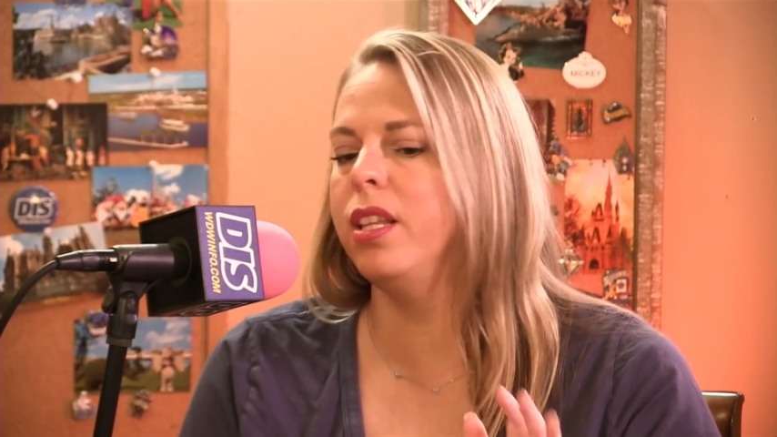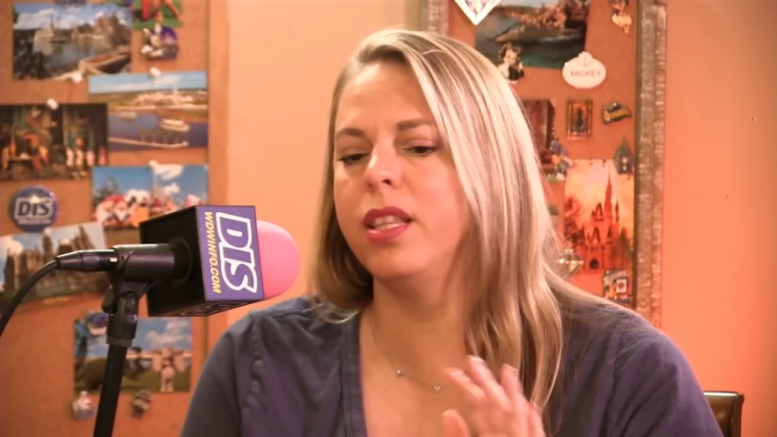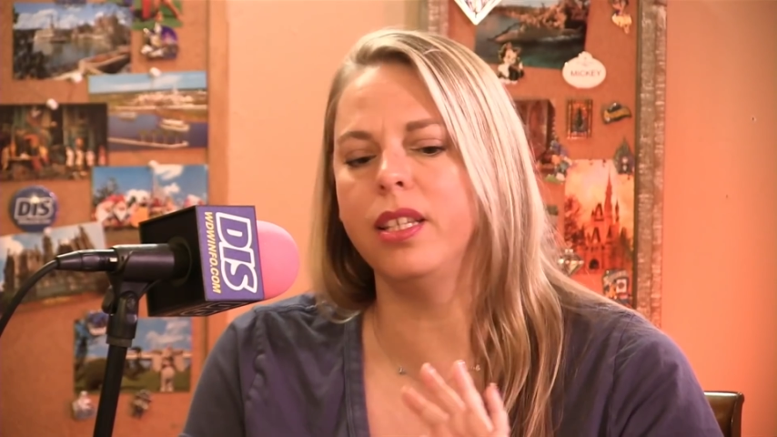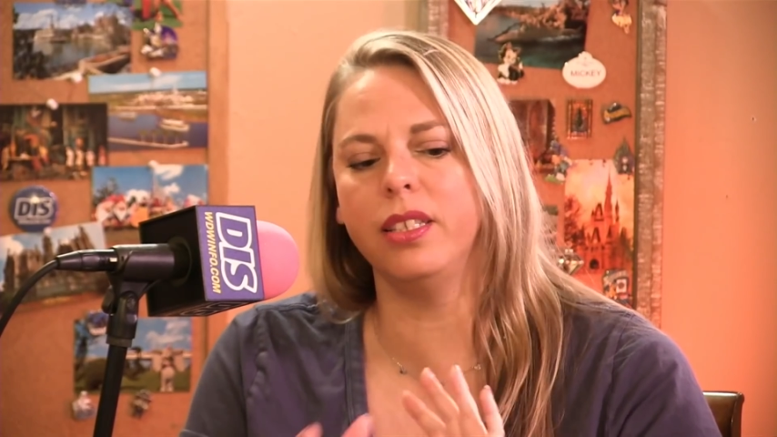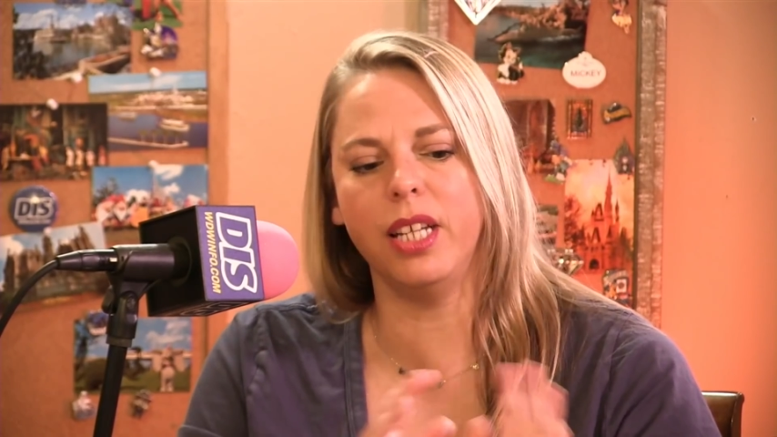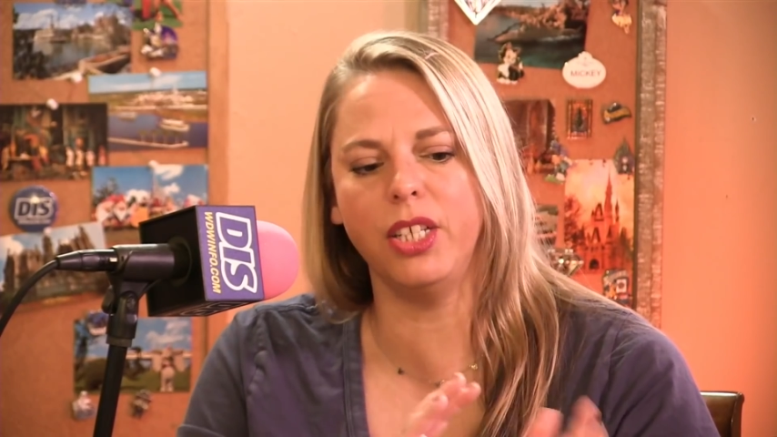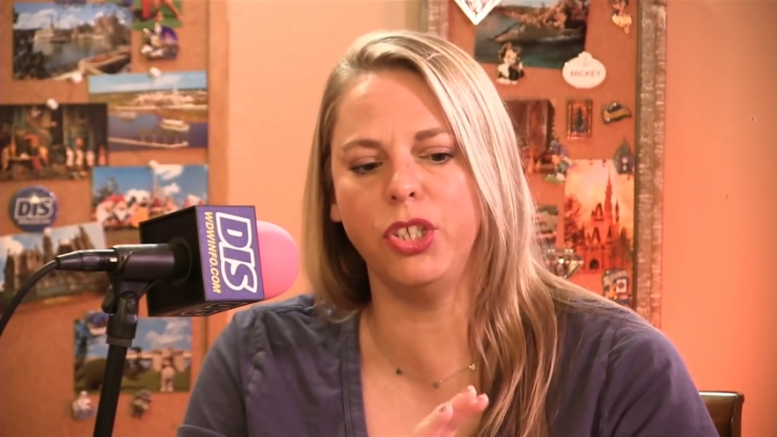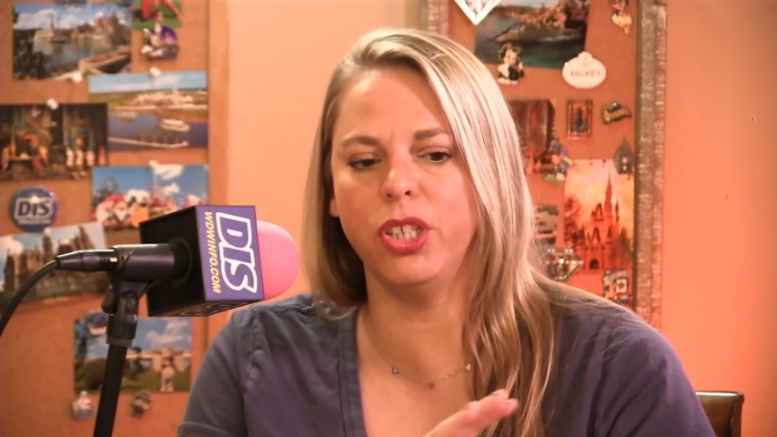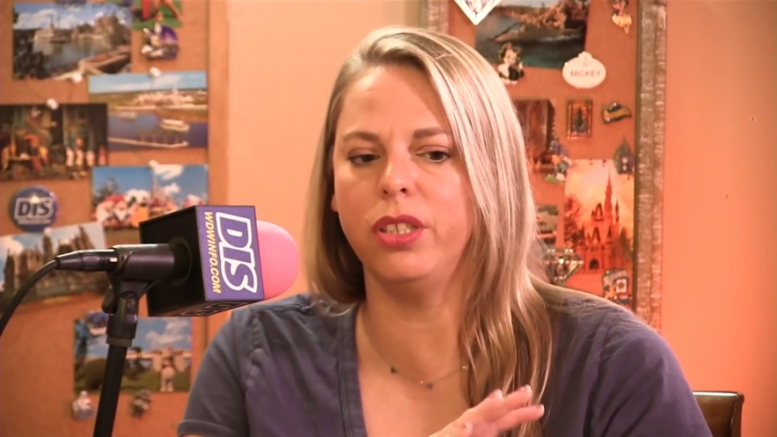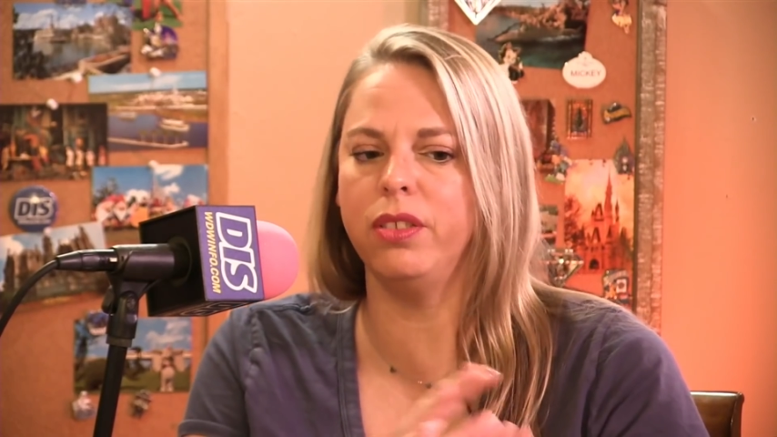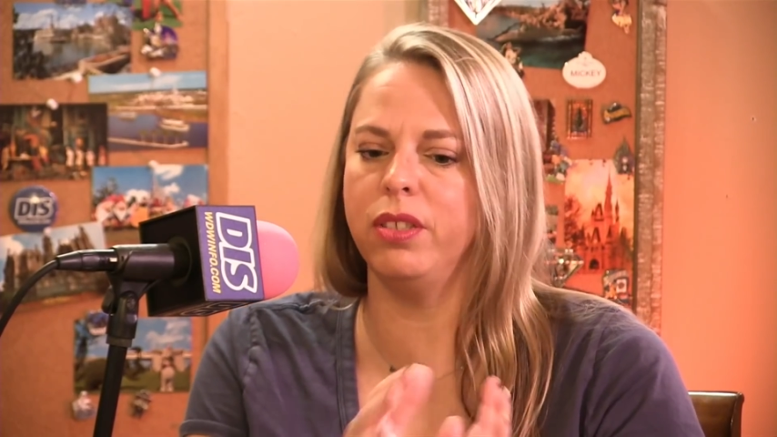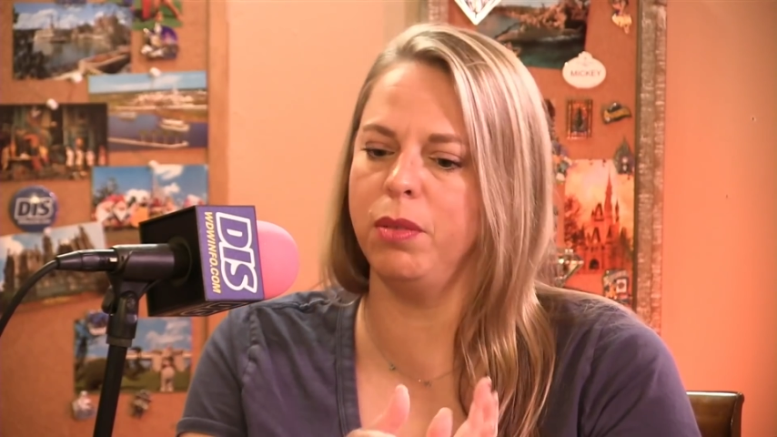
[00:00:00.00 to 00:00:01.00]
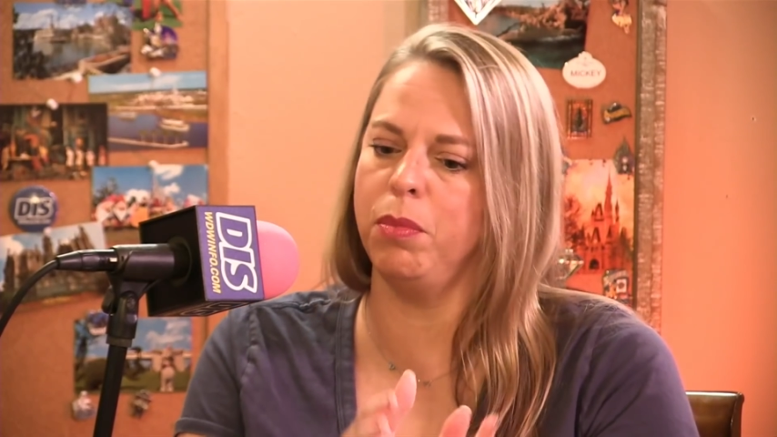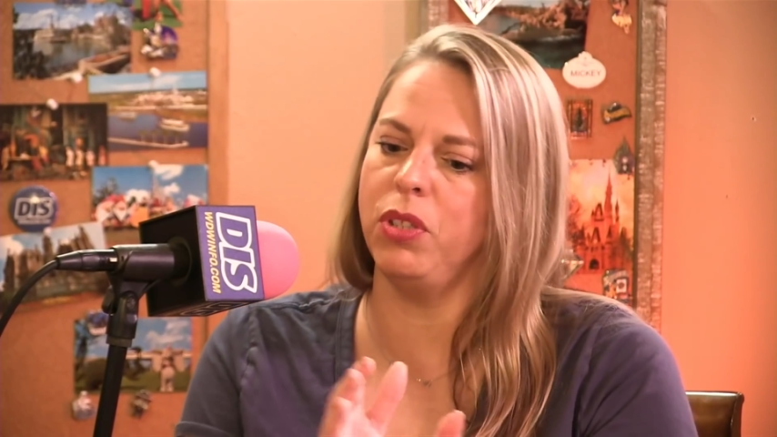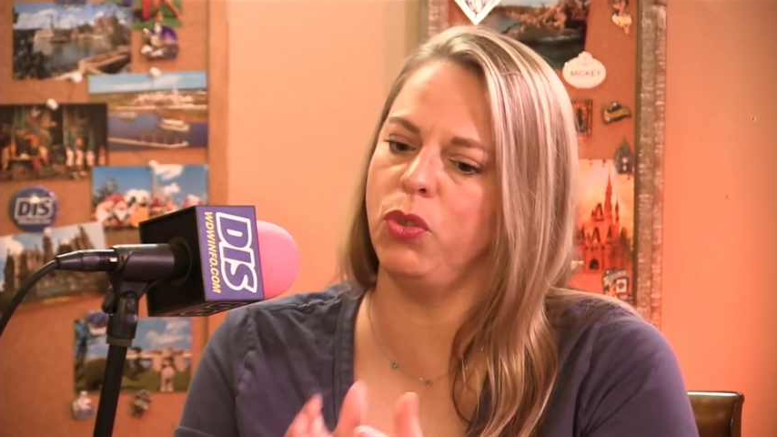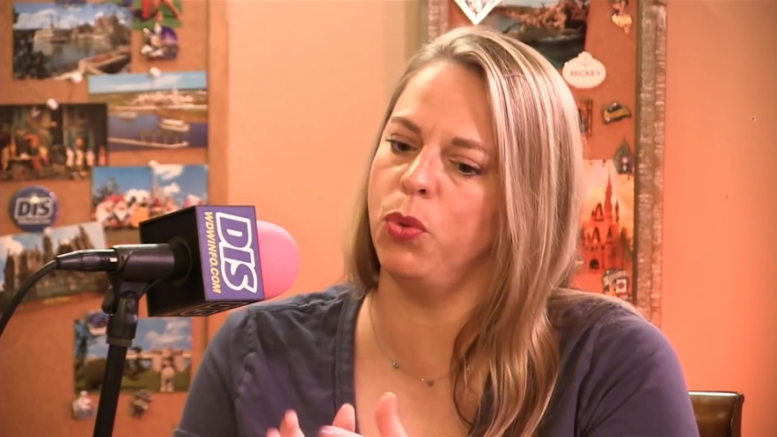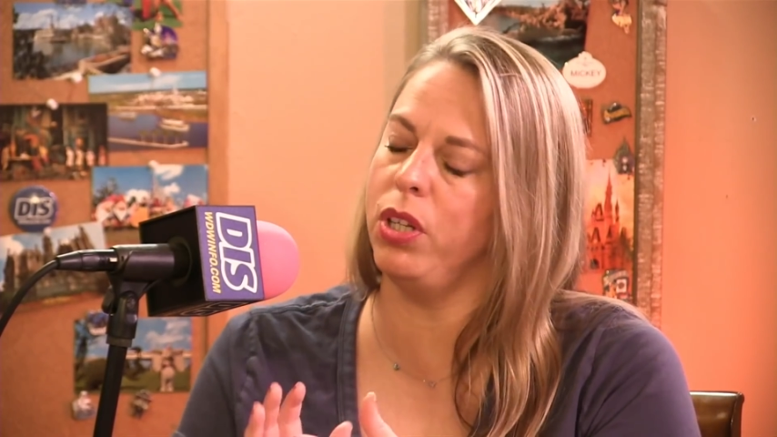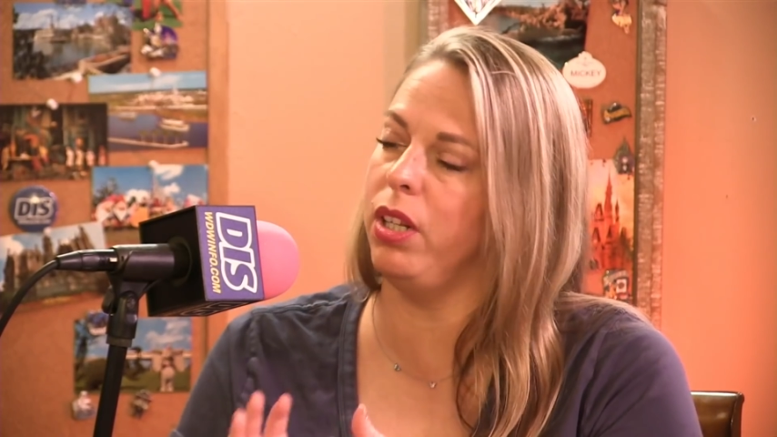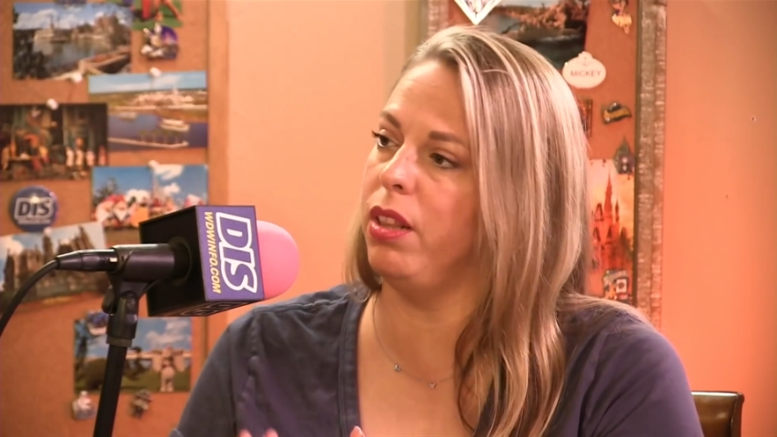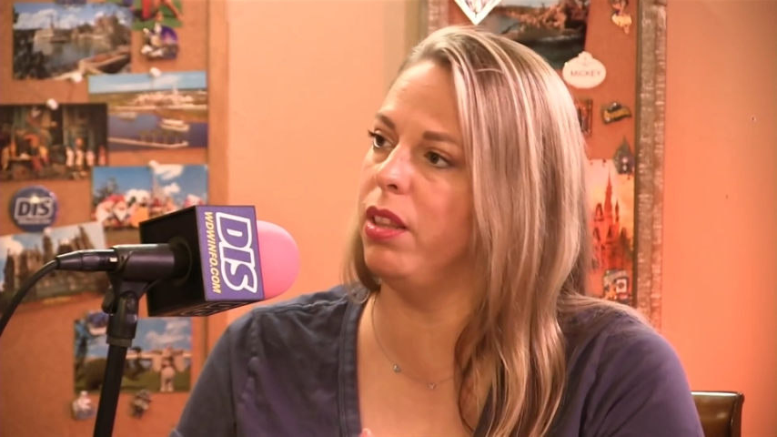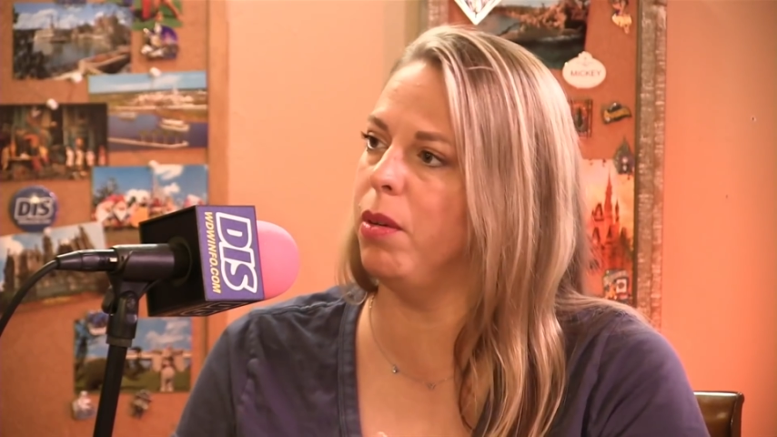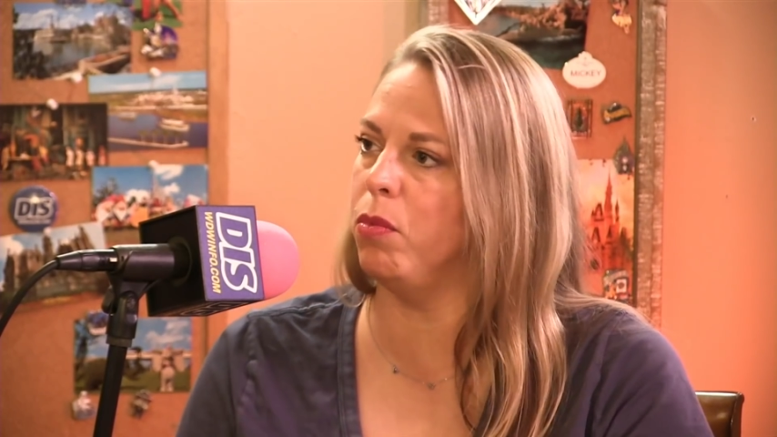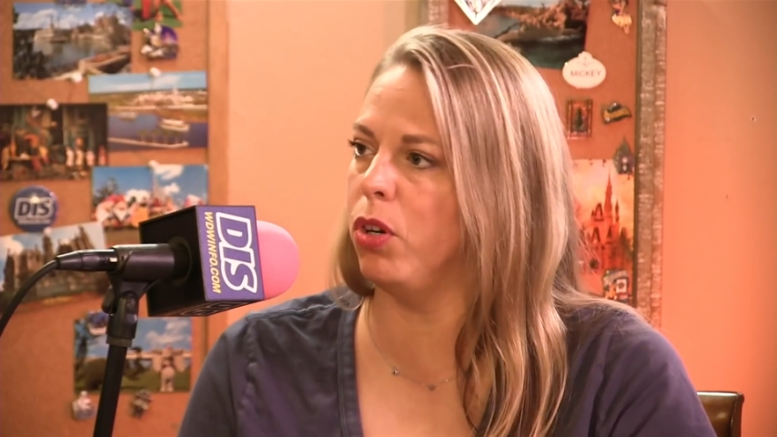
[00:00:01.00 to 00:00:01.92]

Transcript: the stations in between them